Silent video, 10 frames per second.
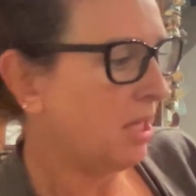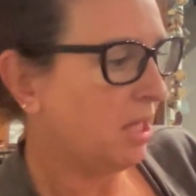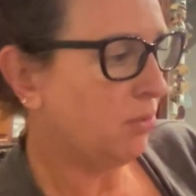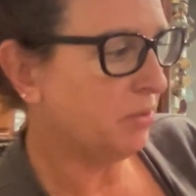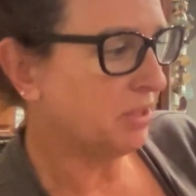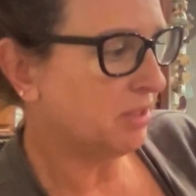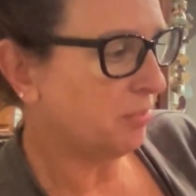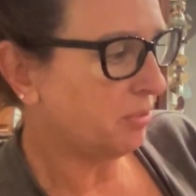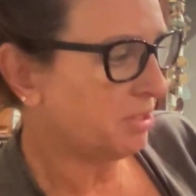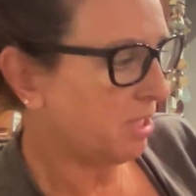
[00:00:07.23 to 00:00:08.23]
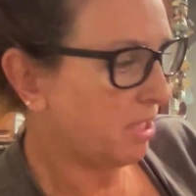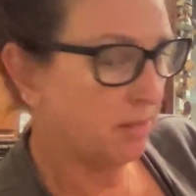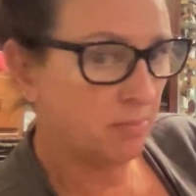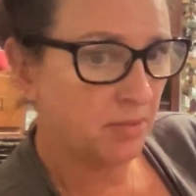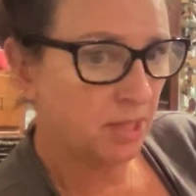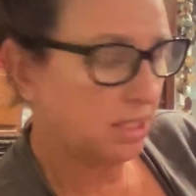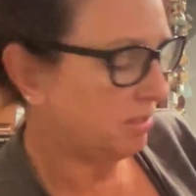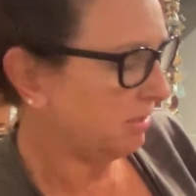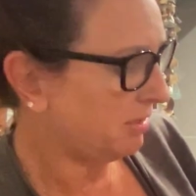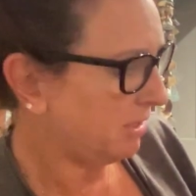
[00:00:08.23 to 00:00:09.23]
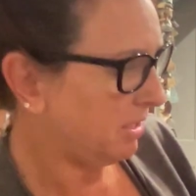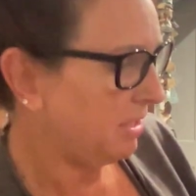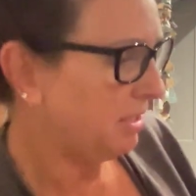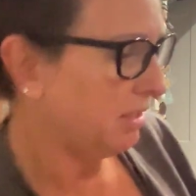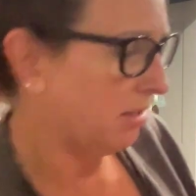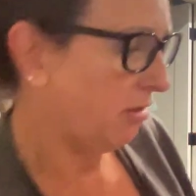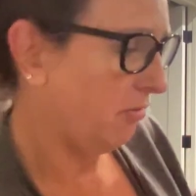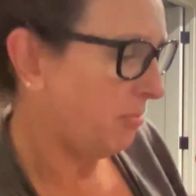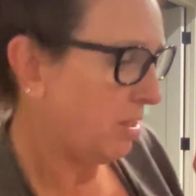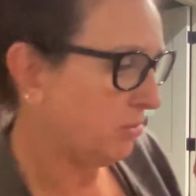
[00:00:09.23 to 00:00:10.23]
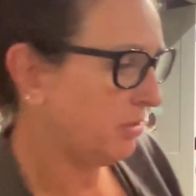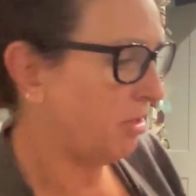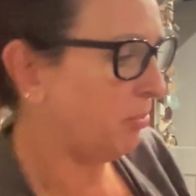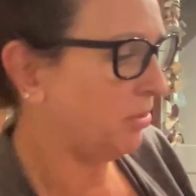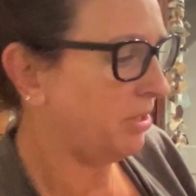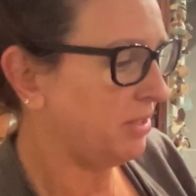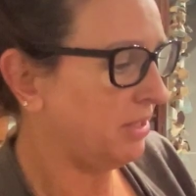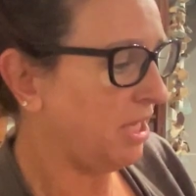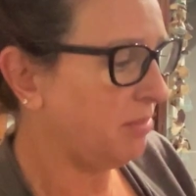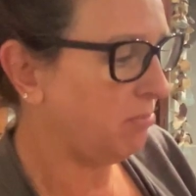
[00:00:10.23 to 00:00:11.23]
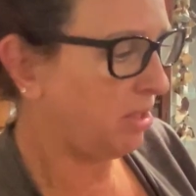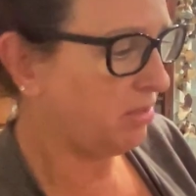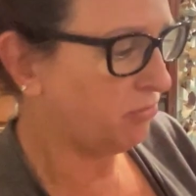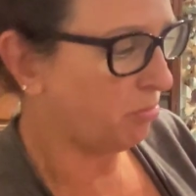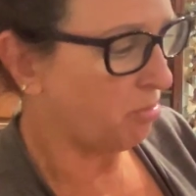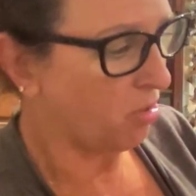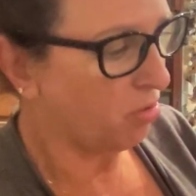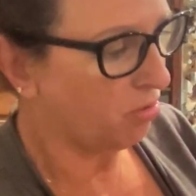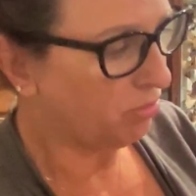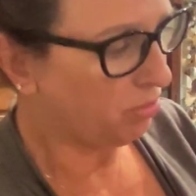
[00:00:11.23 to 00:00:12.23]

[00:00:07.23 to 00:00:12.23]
It was summertime in the city of Mouseopolis, and mice from all